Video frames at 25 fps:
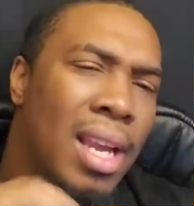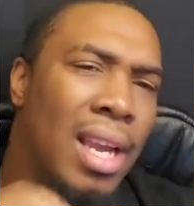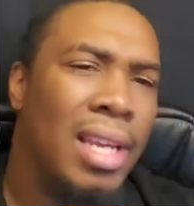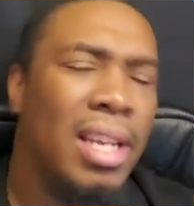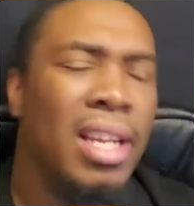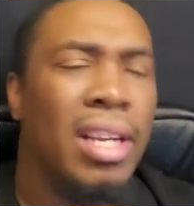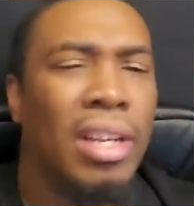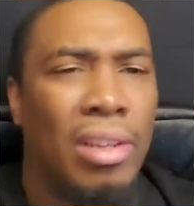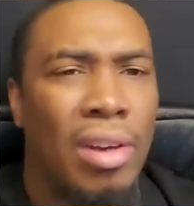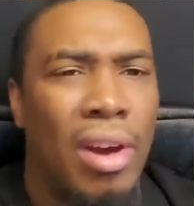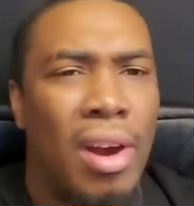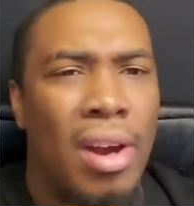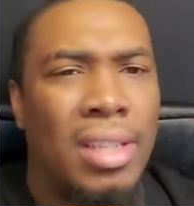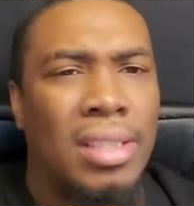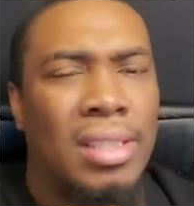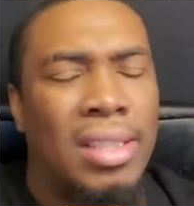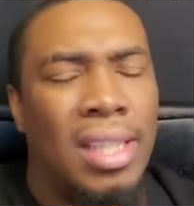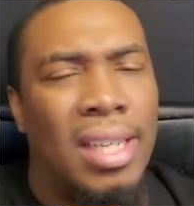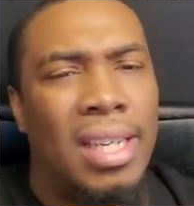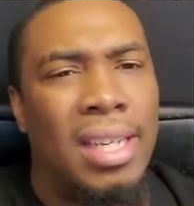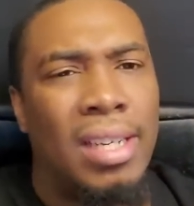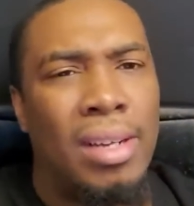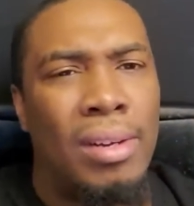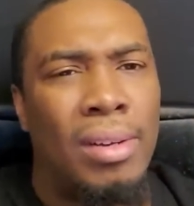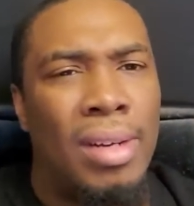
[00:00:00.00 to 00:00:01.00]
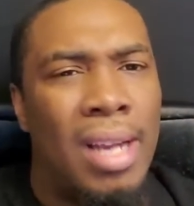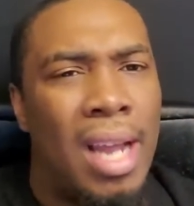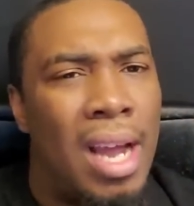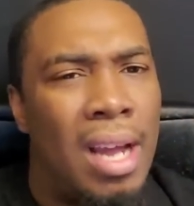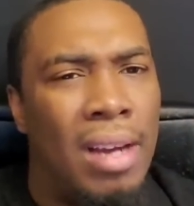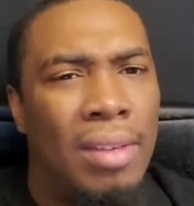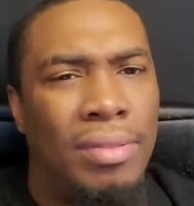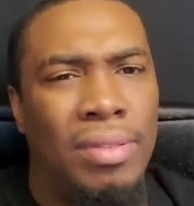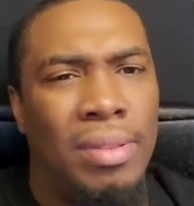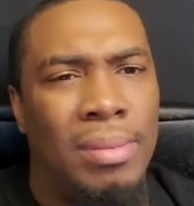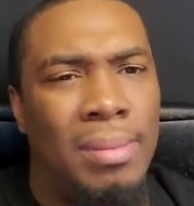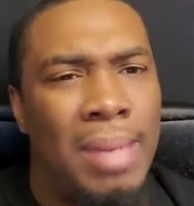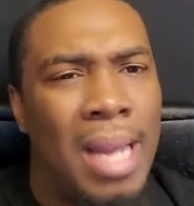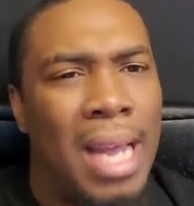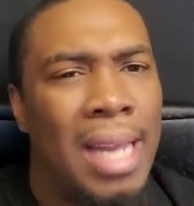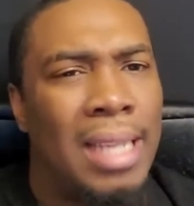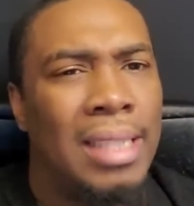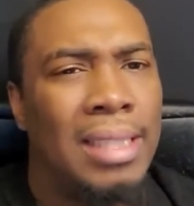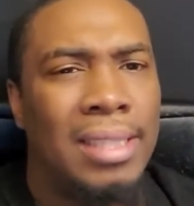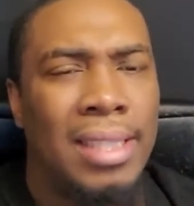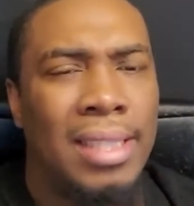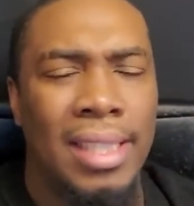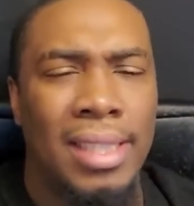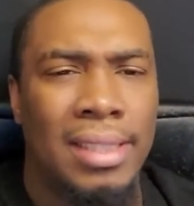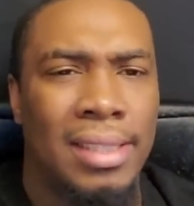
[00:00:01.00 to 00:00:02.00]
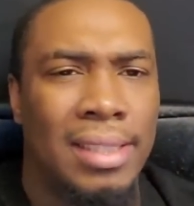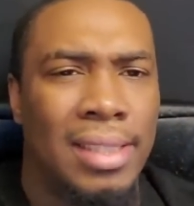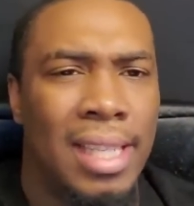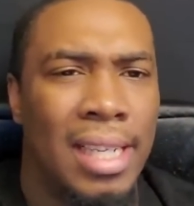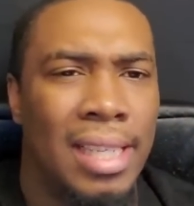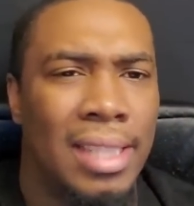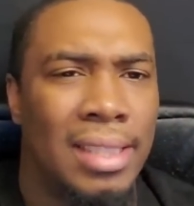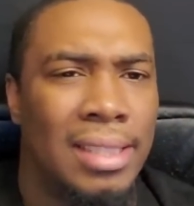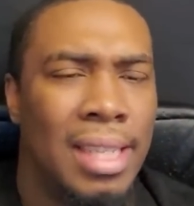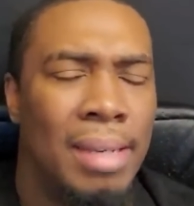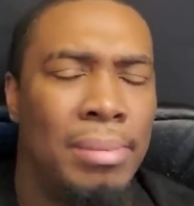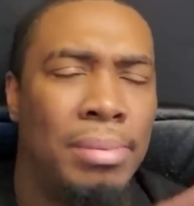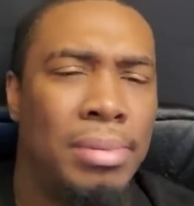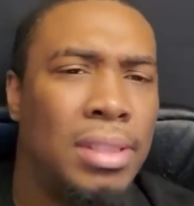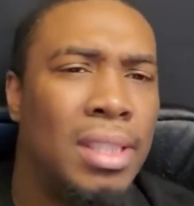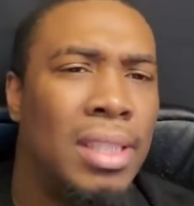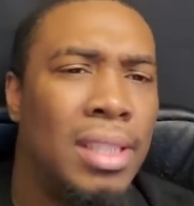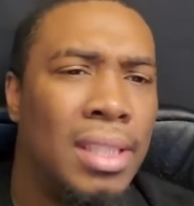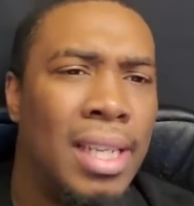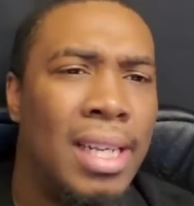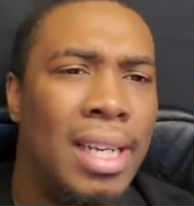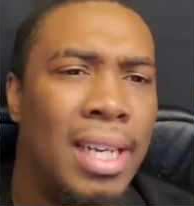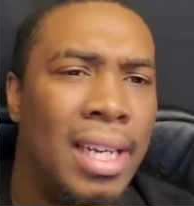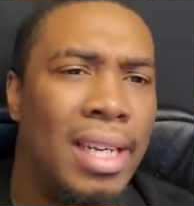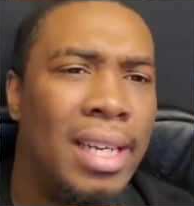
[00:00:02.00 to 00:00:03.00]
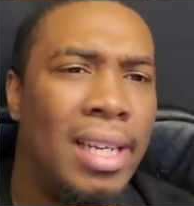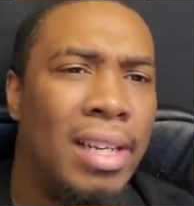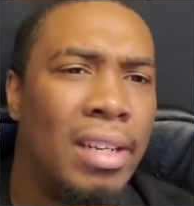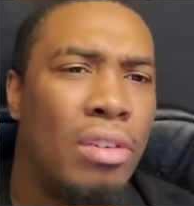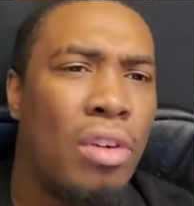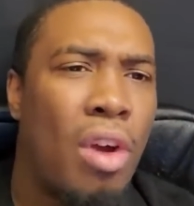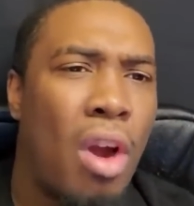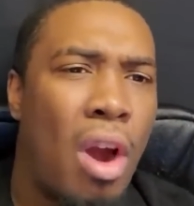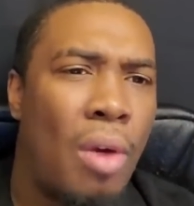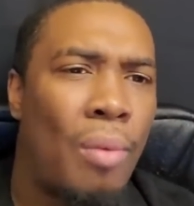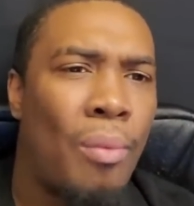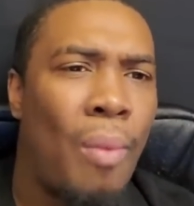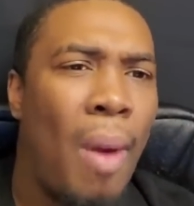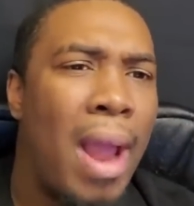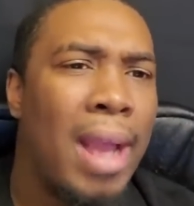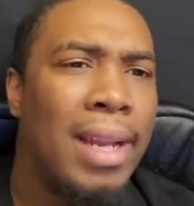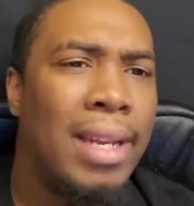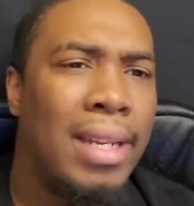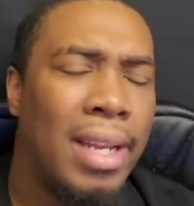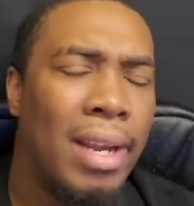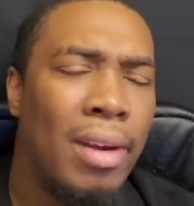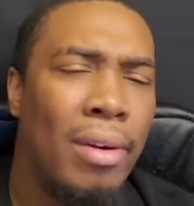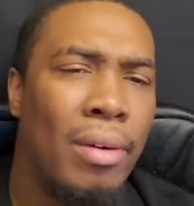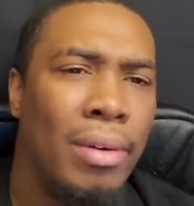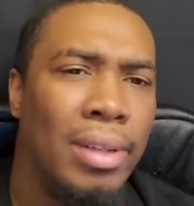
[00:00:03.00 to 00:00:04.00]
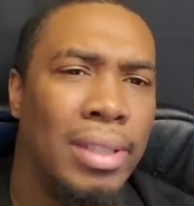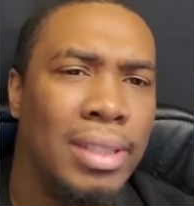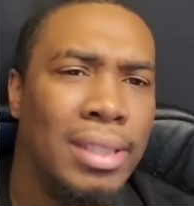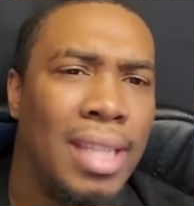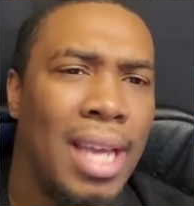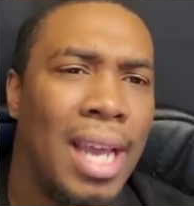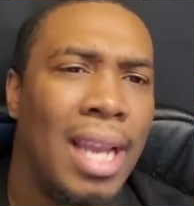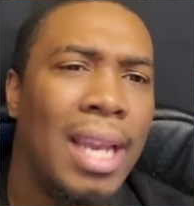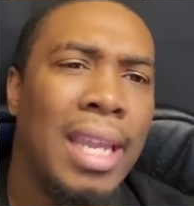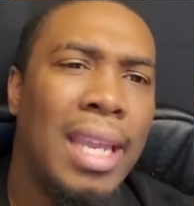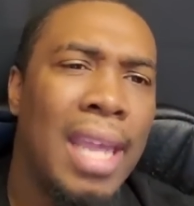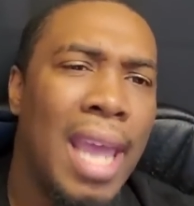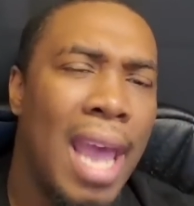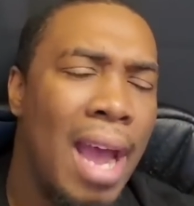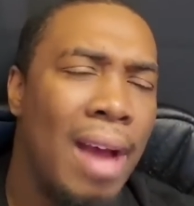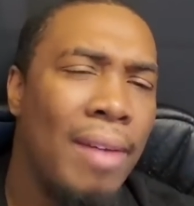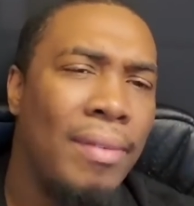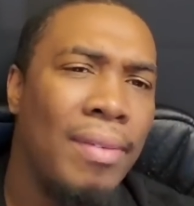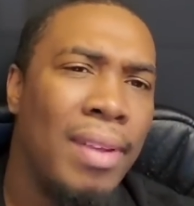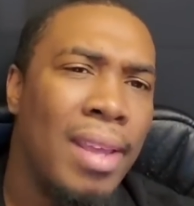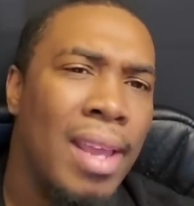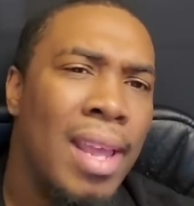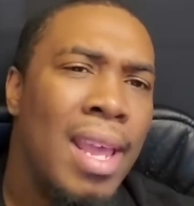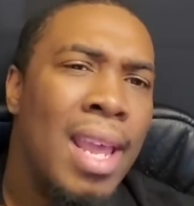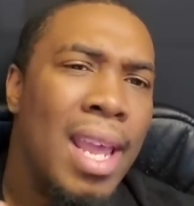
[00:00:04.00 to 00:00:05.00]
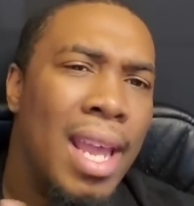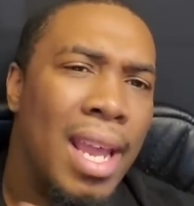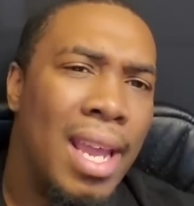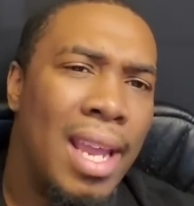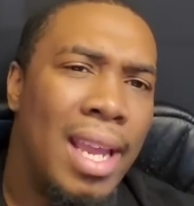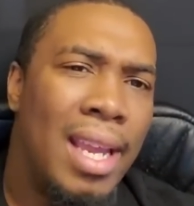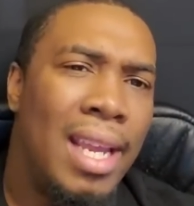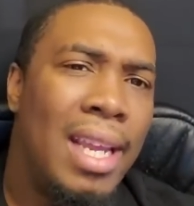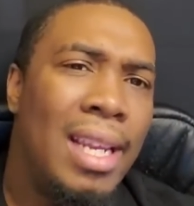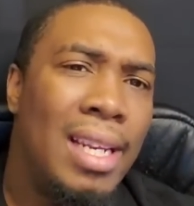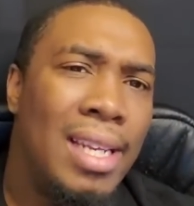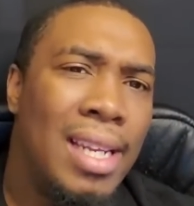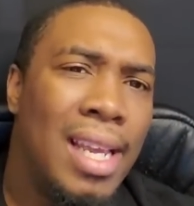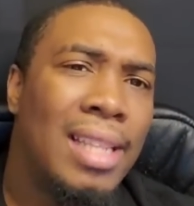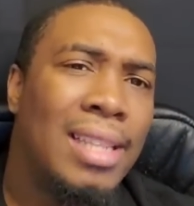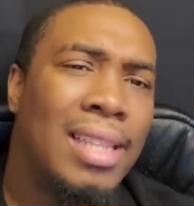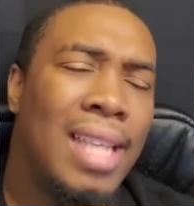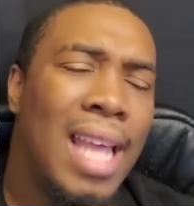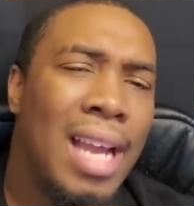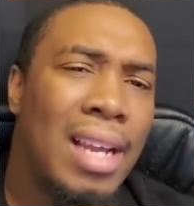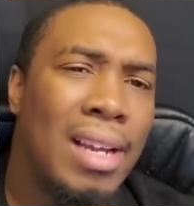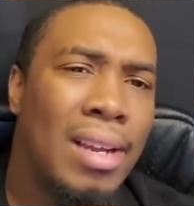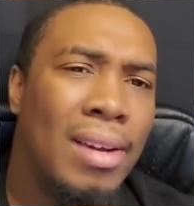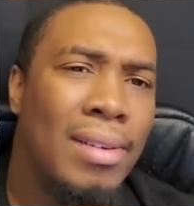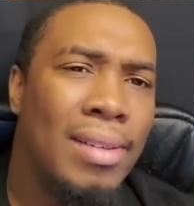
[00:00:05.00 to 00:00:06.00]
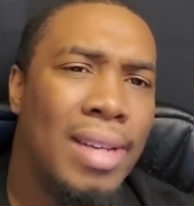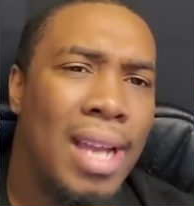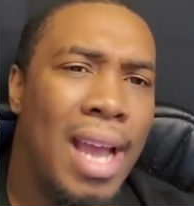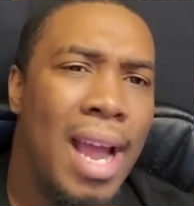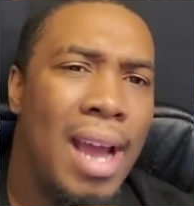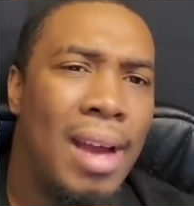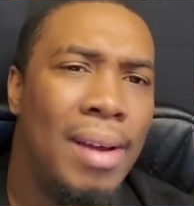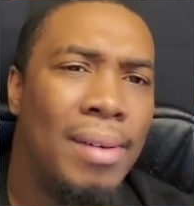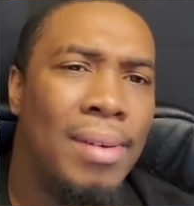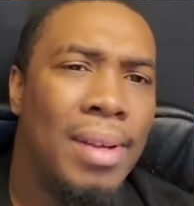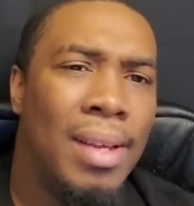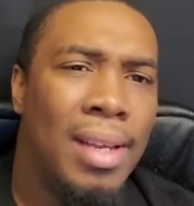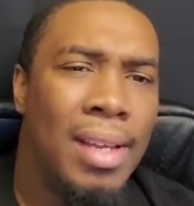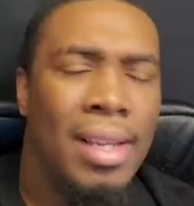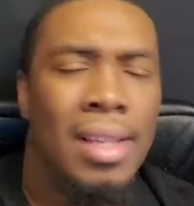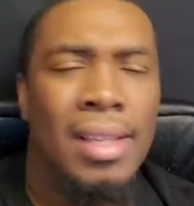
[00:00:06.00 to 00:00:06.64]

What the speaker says: And the guards let it go down for like 10 seconds. There was literally a guard right there on the side of Calvin. And he let that go down.